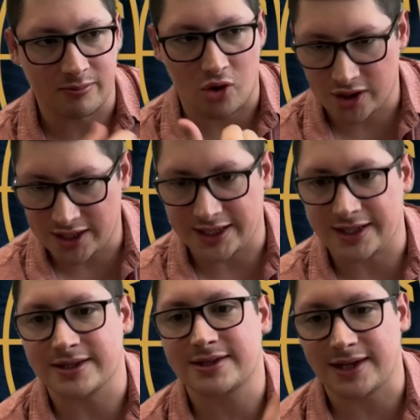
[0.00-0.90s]

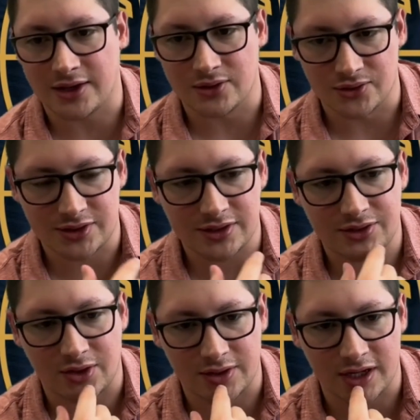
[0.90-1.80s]
marketing and sales
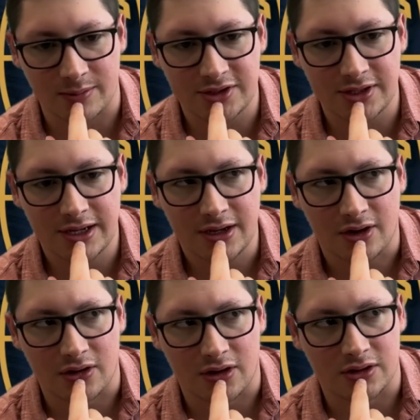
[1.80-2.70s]
startups
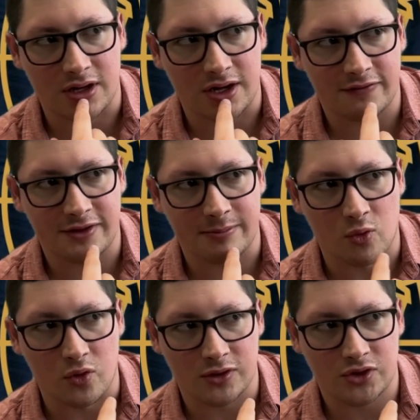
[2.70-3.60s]
are a lot of them
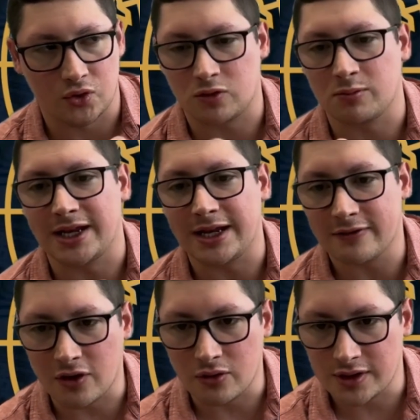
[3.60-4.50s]
more social media
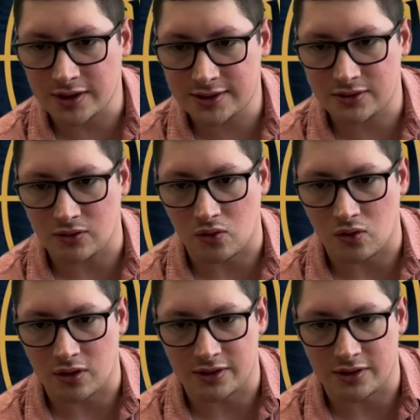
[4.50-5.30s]
focused, or